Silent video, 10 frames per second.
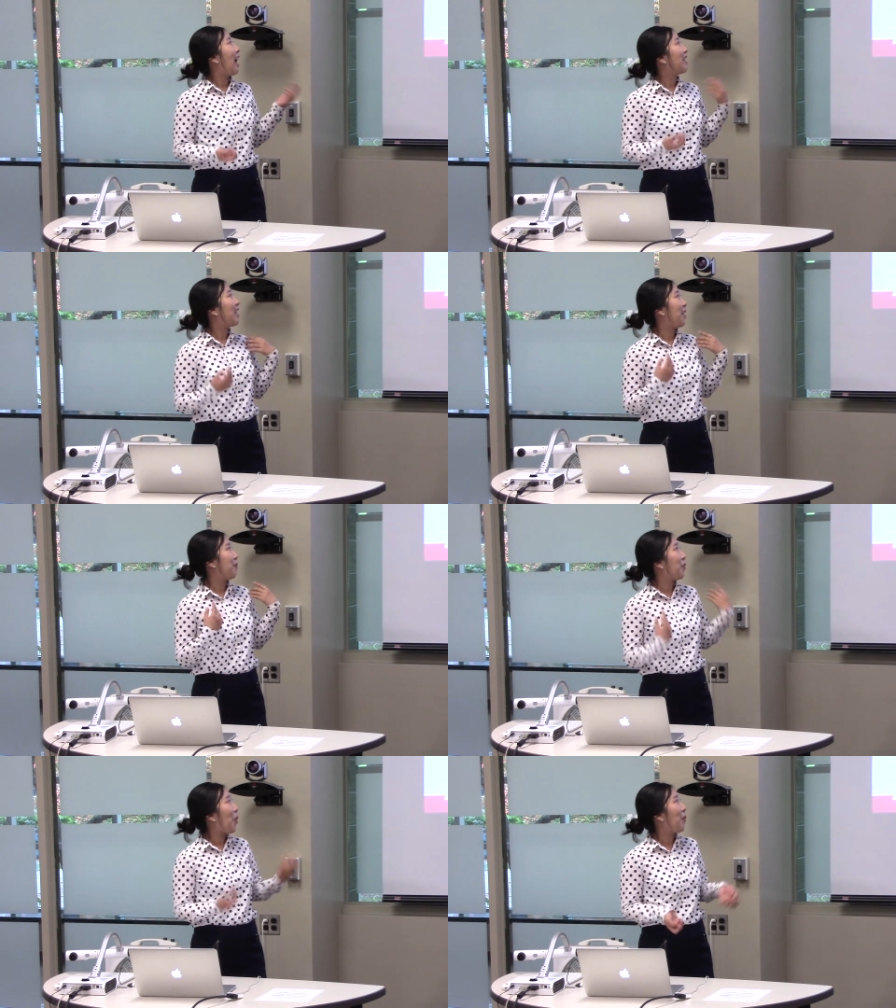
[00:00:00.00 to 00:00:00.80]
can
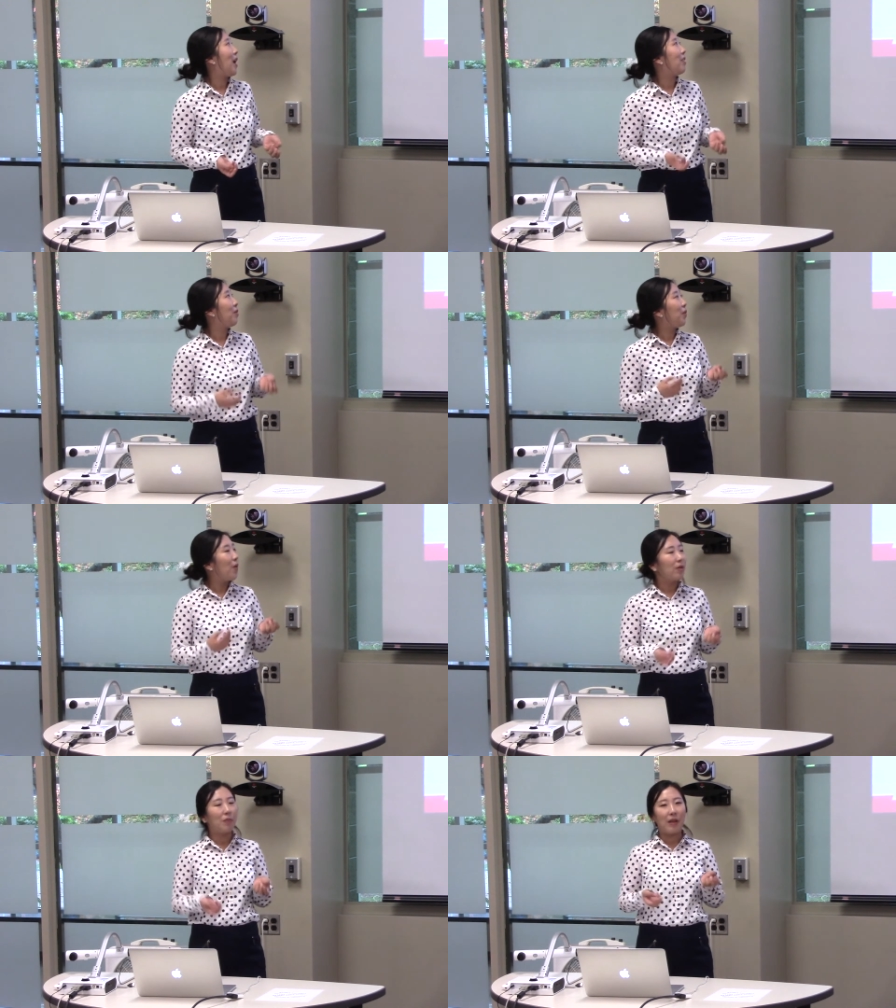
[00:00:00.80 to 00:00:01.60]
provide
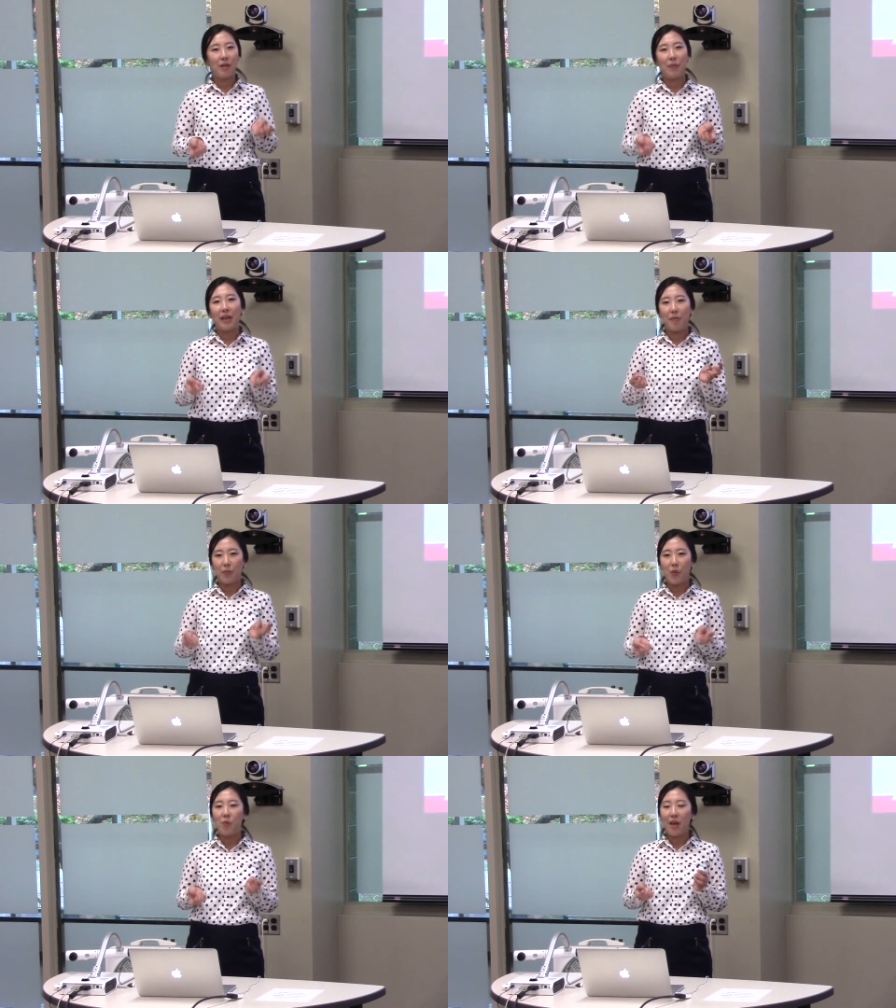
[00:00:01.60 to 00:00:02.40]
more specific
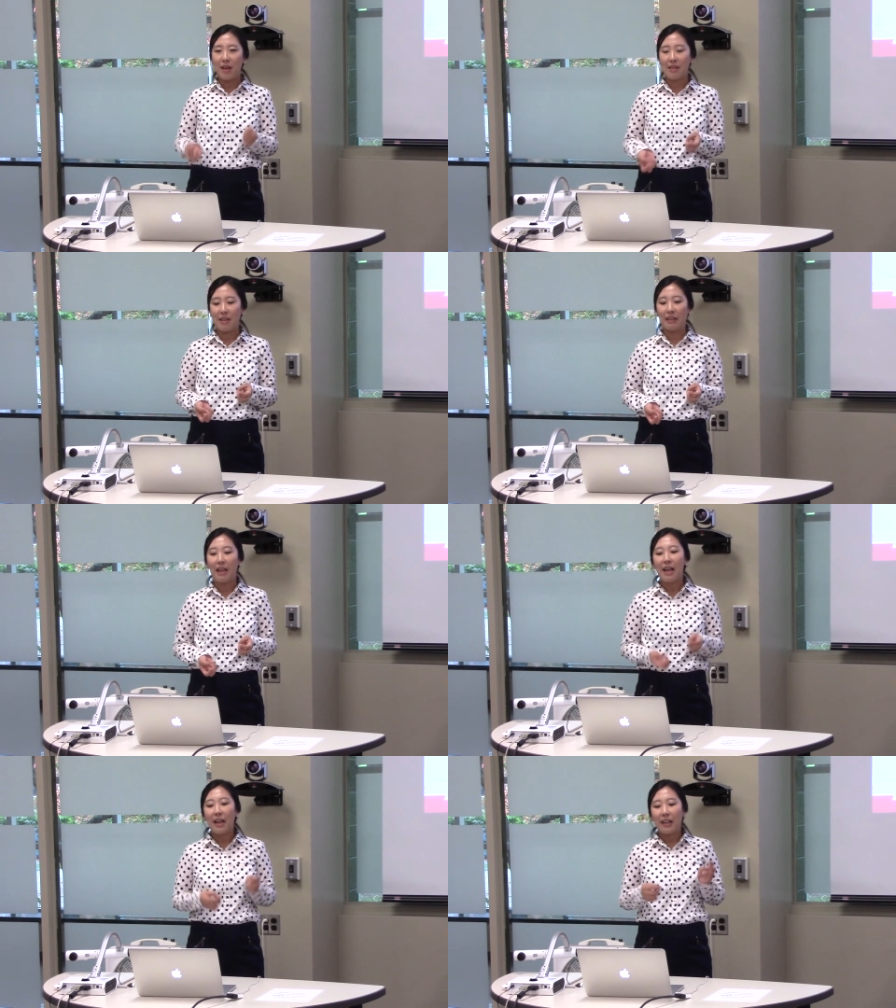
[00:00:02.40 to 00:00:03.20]
information
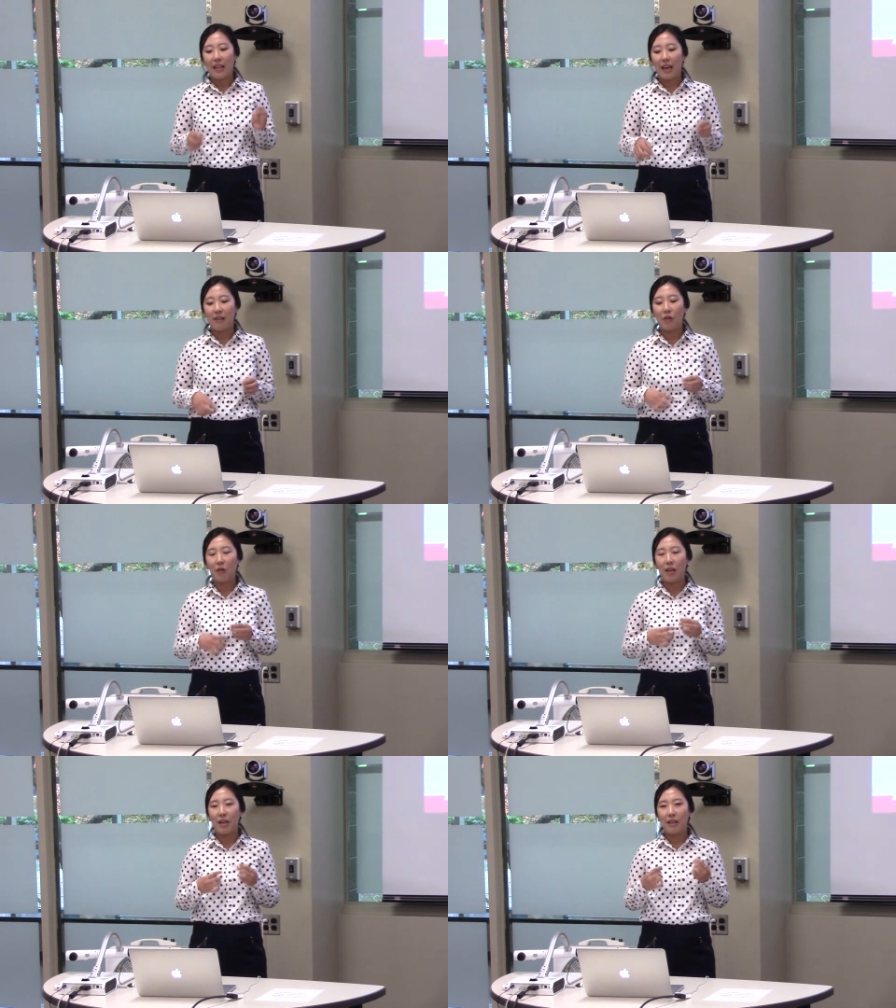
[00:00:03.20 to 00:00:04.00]
like
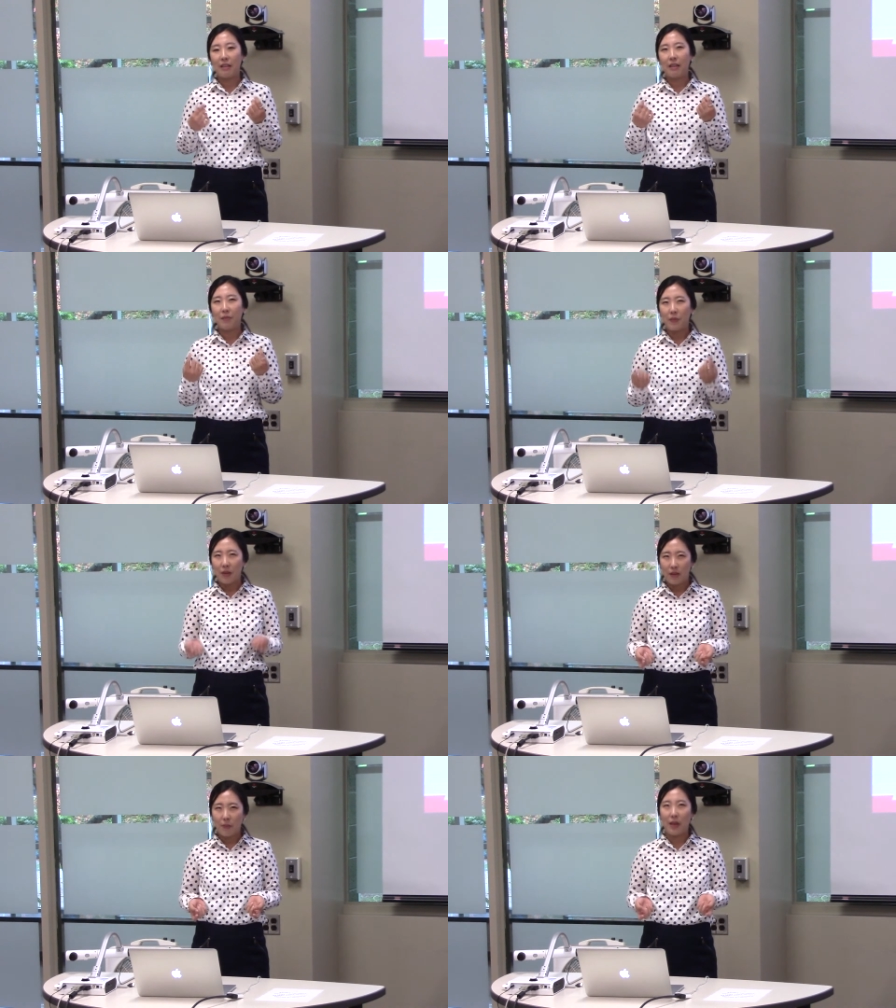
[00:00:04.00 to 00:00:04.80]

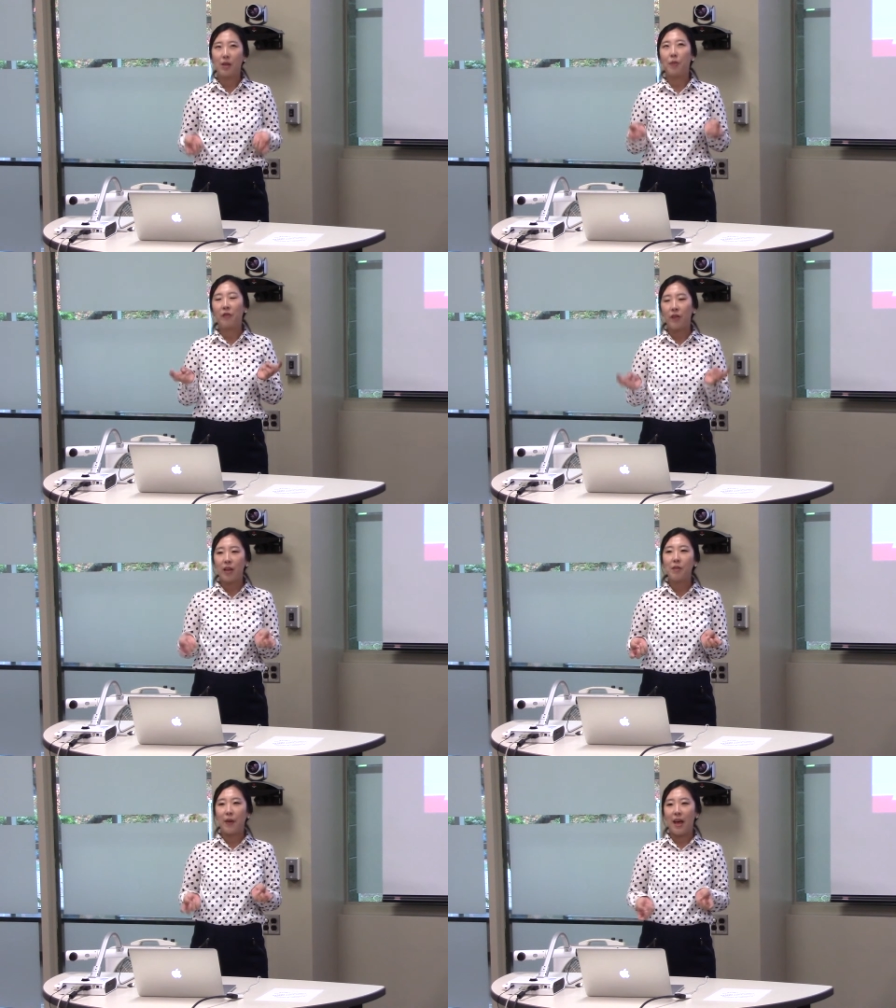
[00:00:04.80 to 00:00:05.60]
student-specific
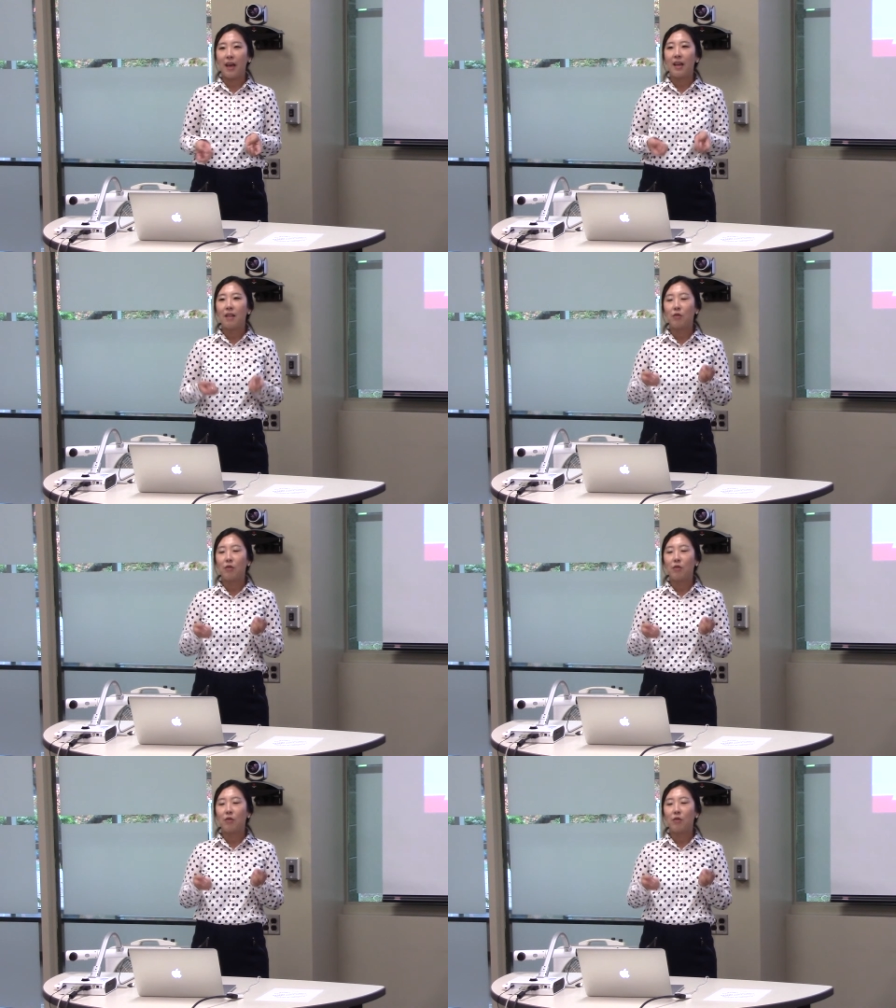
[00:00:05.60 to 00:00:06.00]
feedback,